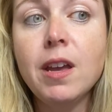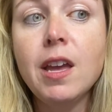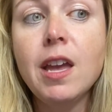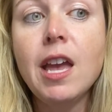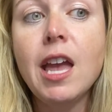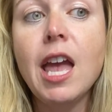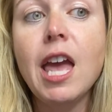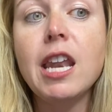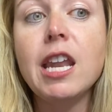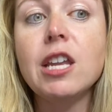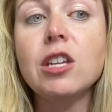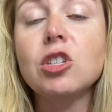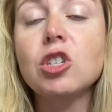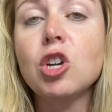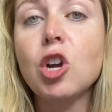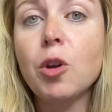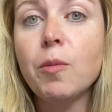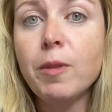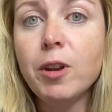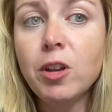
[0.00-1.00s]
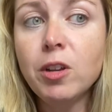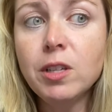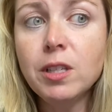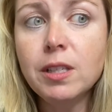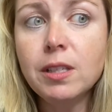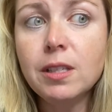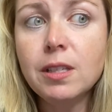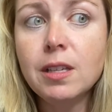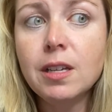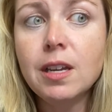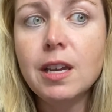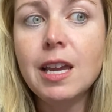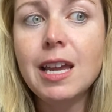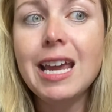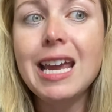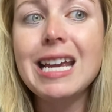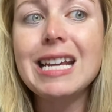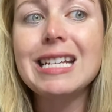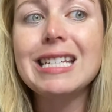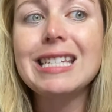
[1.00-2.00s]
and at terminals,
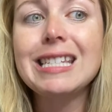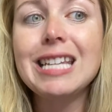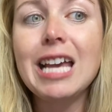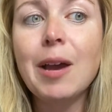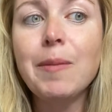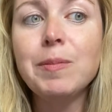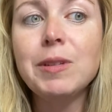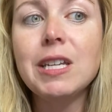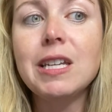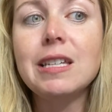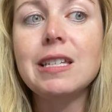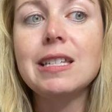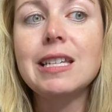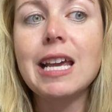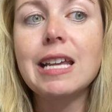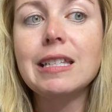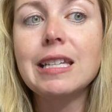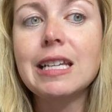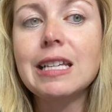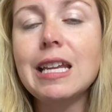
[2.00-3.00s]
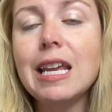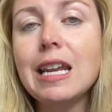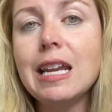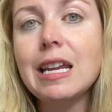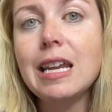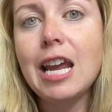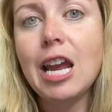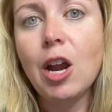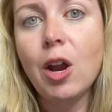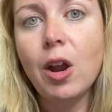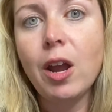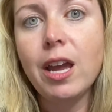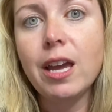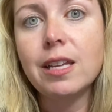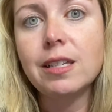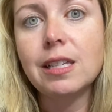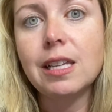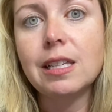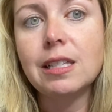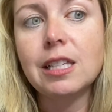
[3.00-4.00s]
except in designated
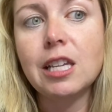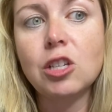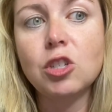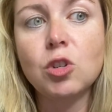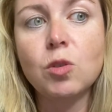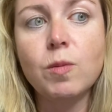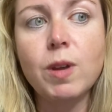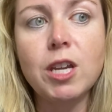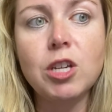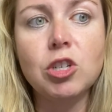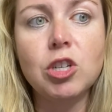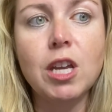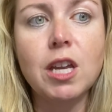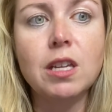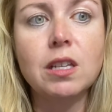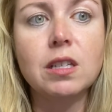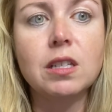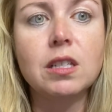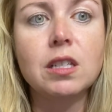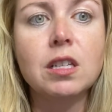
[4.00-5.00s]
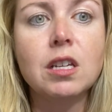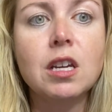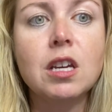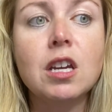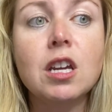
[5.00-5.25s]
areas and situations.